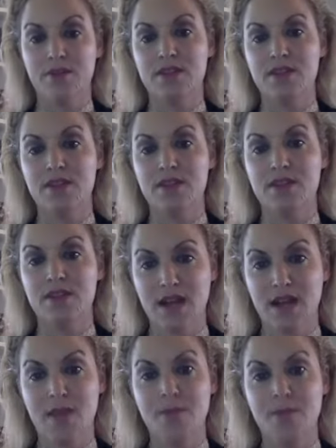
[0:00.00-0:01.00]
This is my
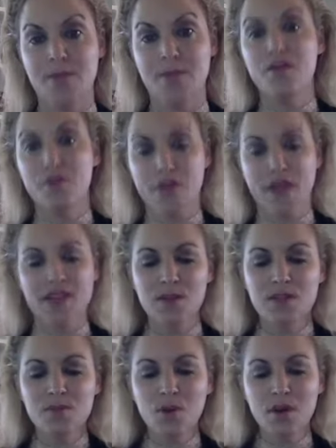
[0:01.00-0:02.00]
time for that. So
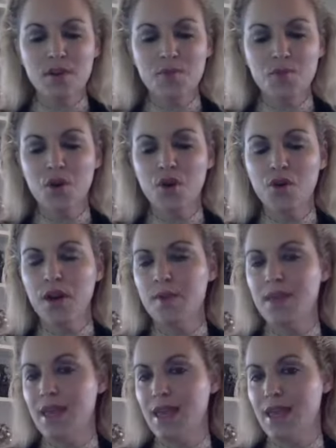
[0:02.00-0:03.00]
it's more of
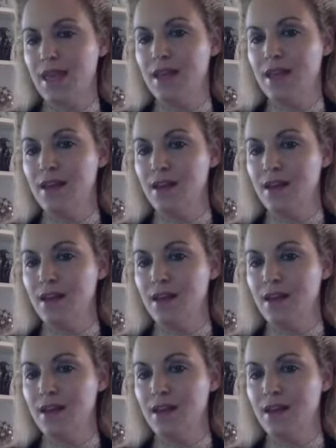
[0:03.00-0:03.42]
programming in